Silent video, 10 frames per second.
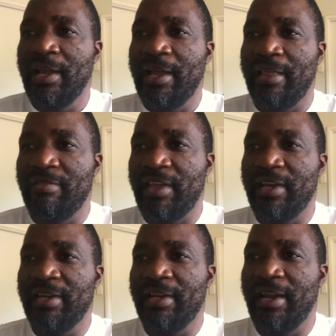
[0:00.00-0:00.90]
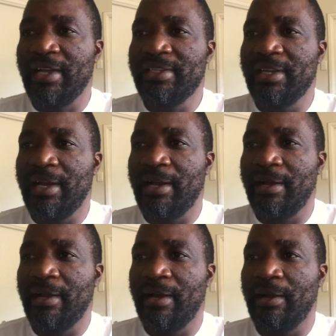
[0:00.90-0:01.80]
And then Nadia
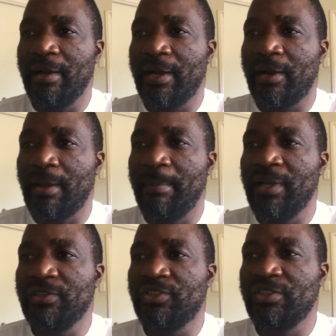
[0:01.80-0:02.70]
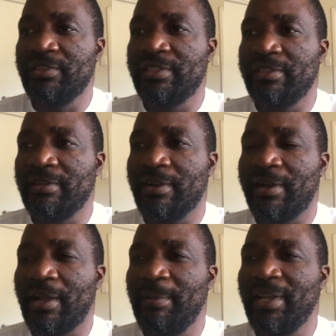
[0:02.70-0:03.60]

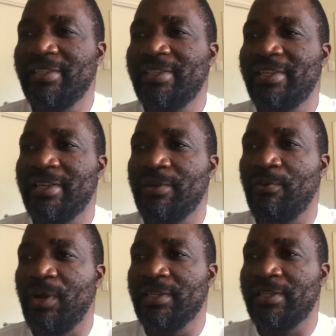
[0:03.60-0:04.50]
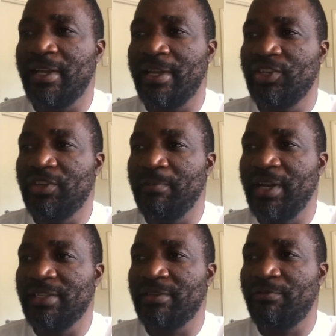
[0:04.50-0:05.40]
Comăneci was a
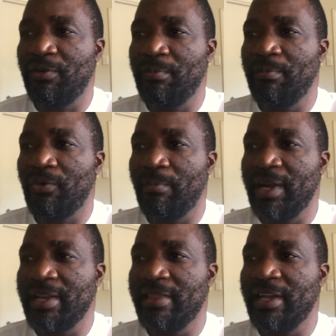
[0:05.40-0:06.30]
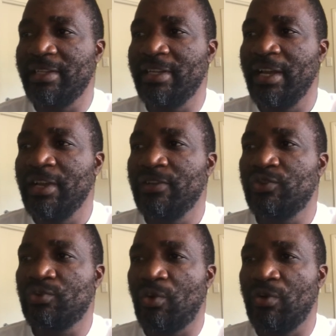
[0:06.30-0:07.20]
gymnast from Romania that
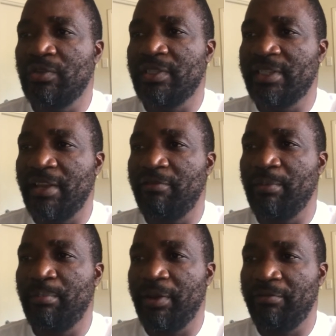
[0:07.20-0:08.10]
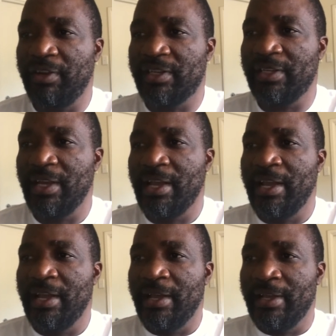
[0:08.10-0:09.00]
scored 7 perfect,
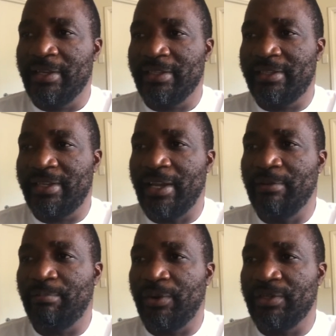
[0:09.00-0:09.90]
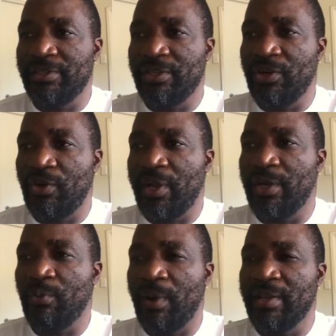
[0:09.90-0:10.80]
10.0,
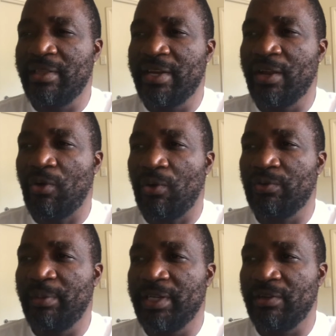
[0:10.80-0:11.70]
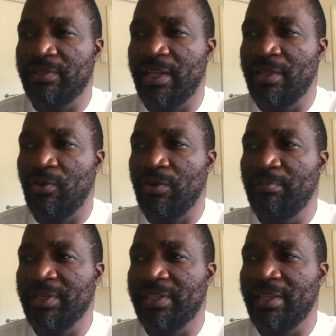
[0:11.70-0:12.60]
and won 3 gold medals at the
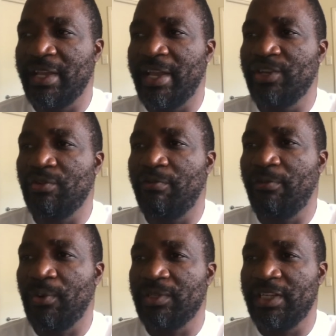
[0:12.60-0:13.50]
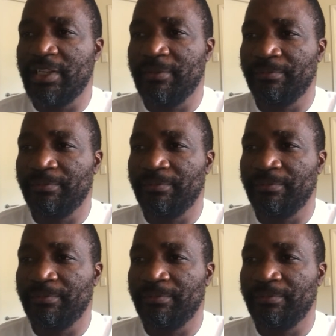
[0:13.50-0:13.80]
Olympics at the age of 14.